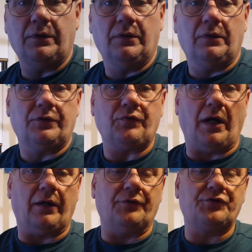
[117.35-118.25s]

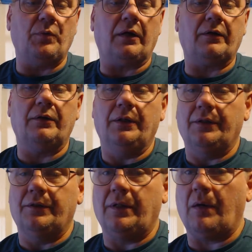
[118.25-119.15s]
triangle square.
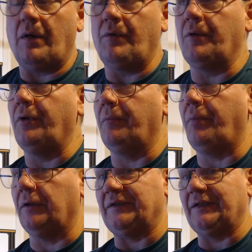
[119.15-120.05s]
That way when you're putting
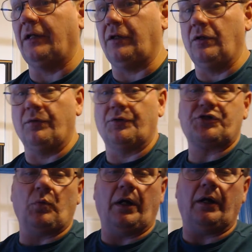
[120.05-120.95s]
parts together, you know they're
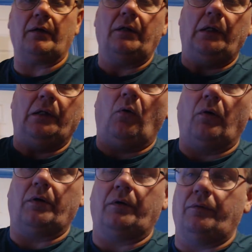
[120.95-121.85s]
square,
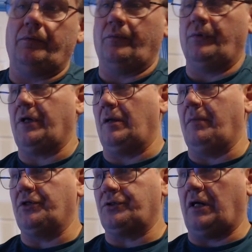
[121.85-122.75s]
or when you got to
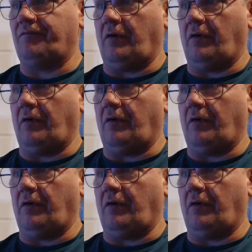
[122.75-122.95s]
measure how far